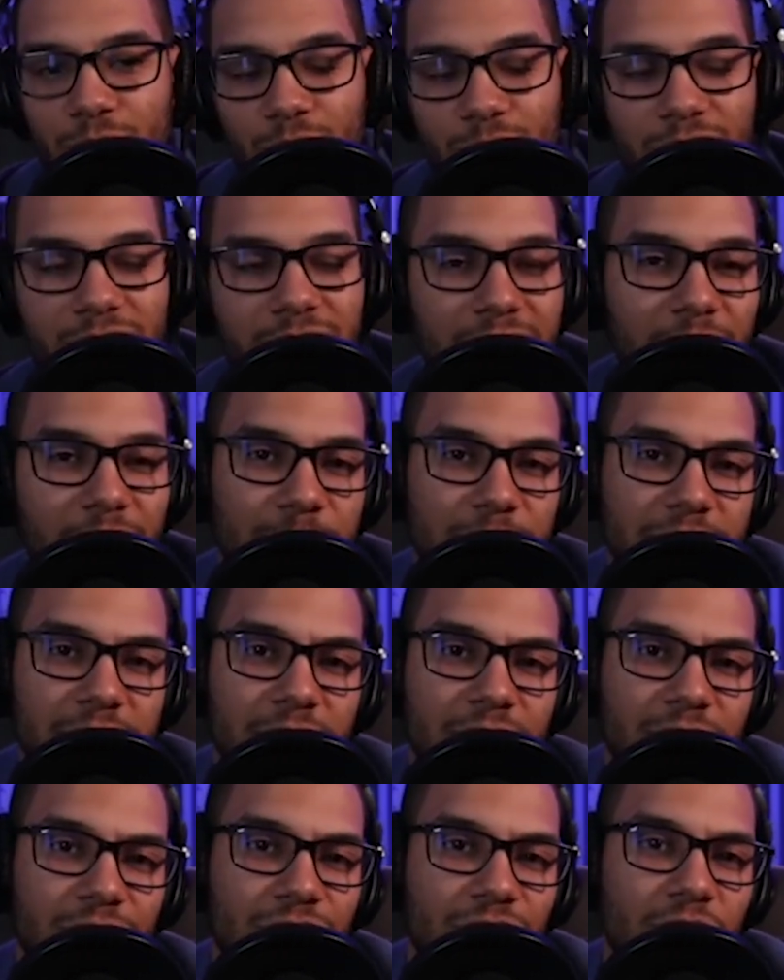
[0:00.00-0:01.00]
It really helps
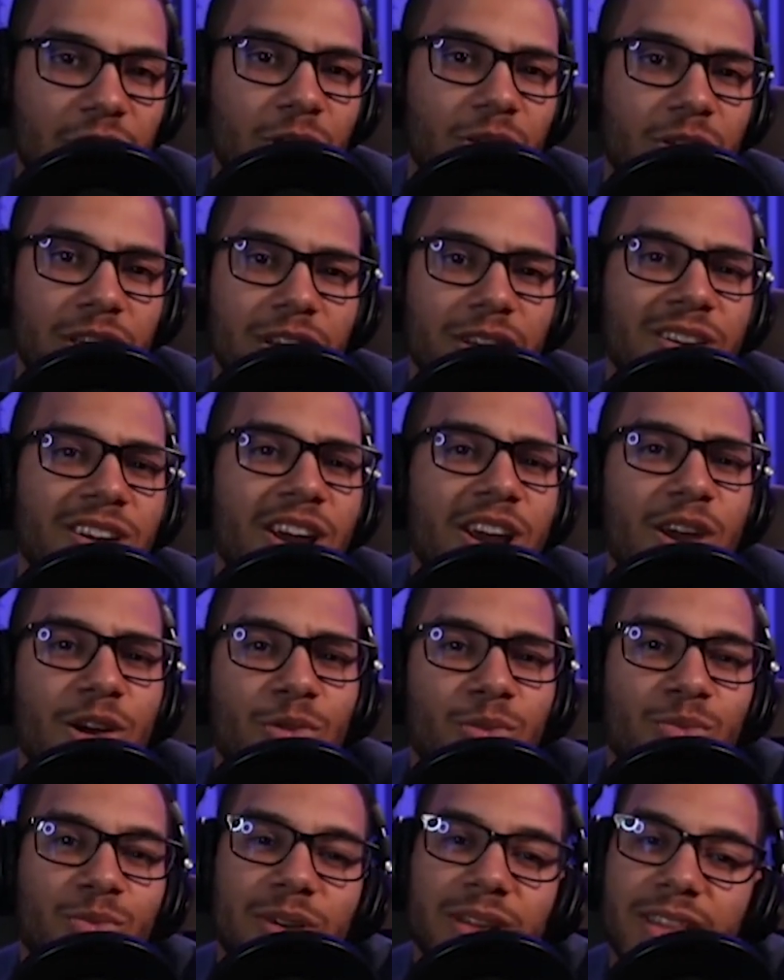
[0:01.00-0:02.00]
out the show,
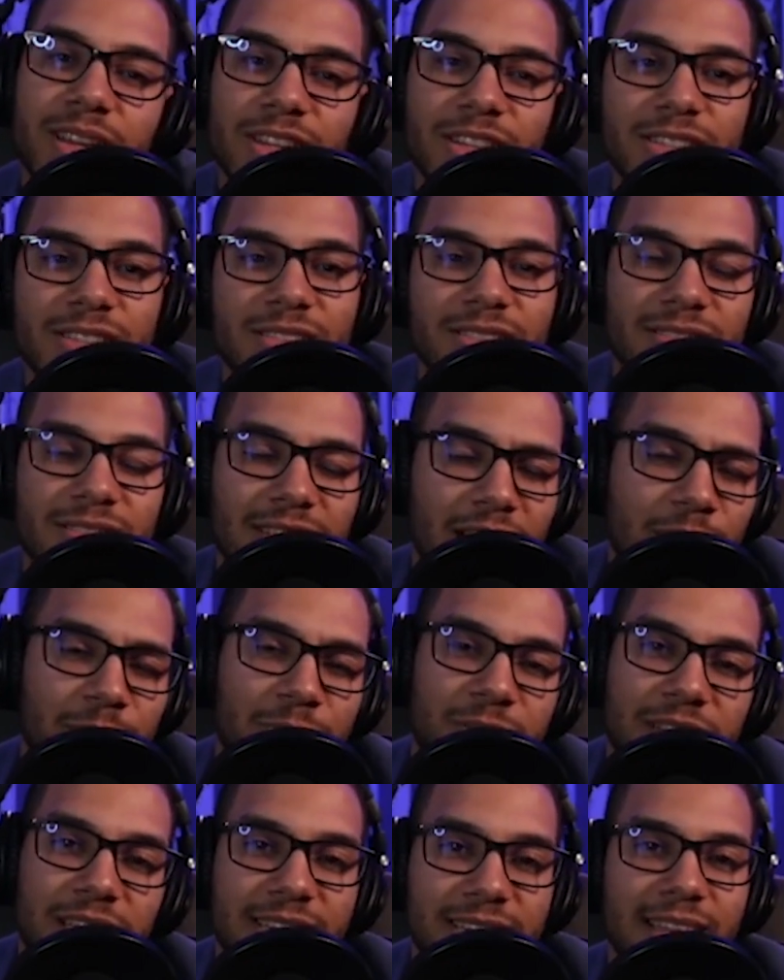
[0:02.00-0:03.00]
really just
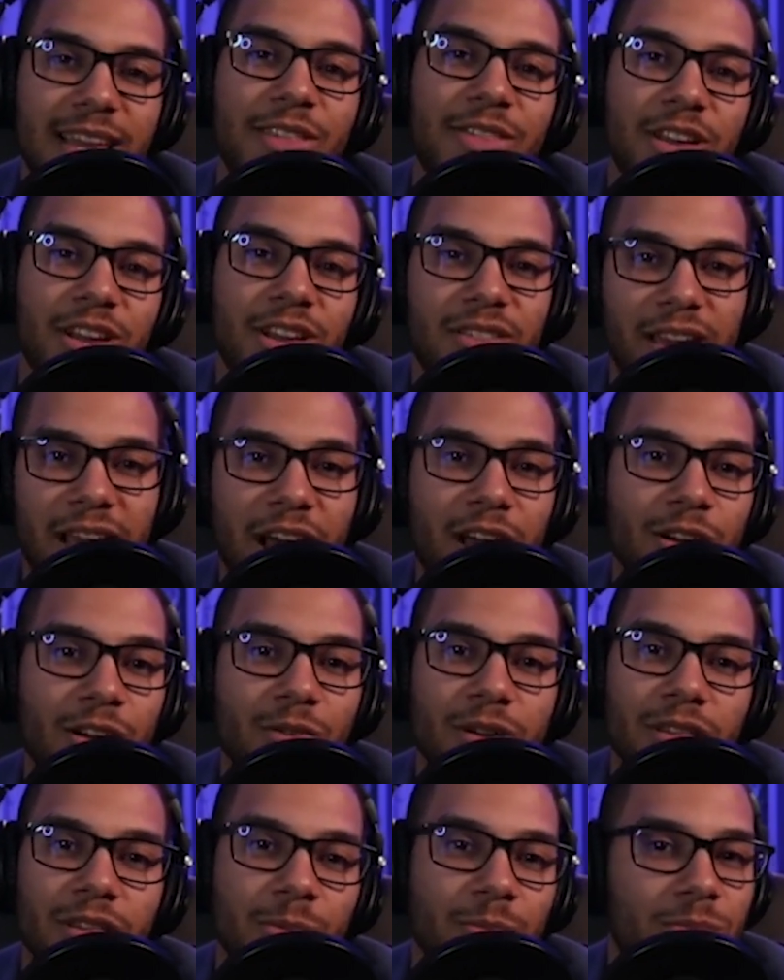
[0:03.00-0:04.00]
helps get us out there in the
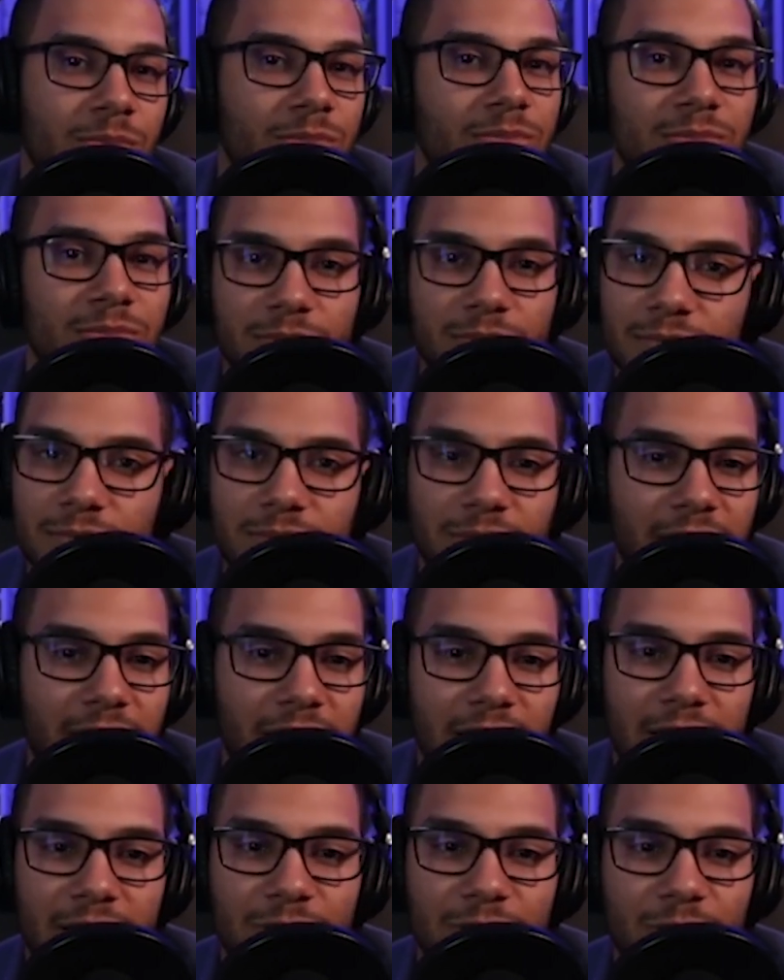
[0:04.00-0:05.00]
algorithm,
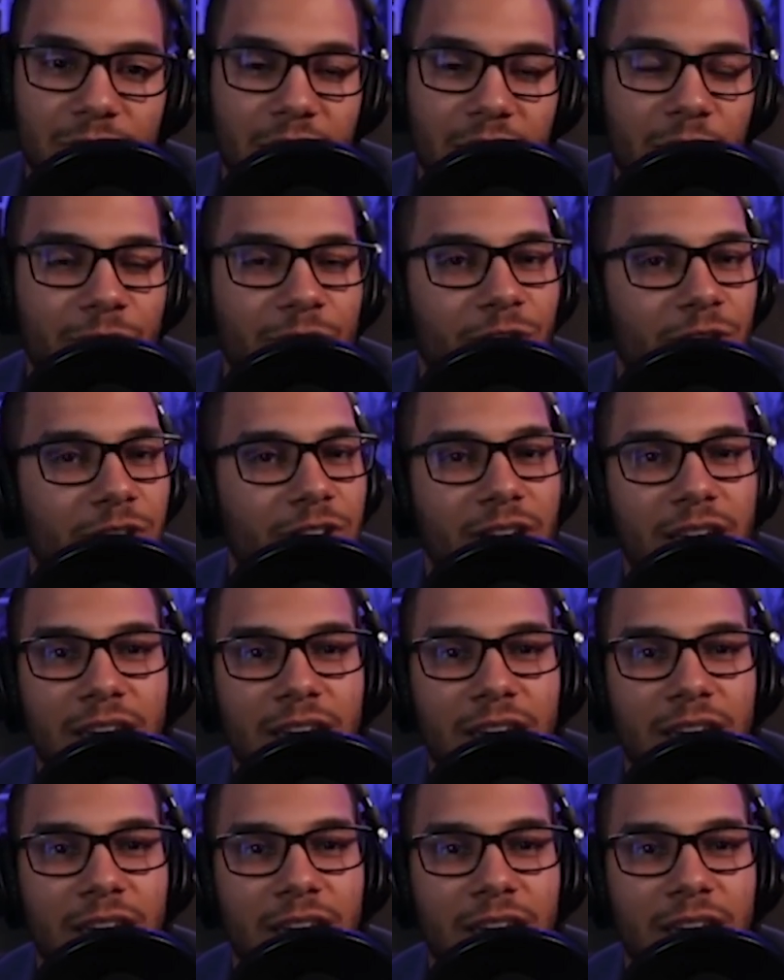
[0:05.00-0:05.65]
and it's really helpful.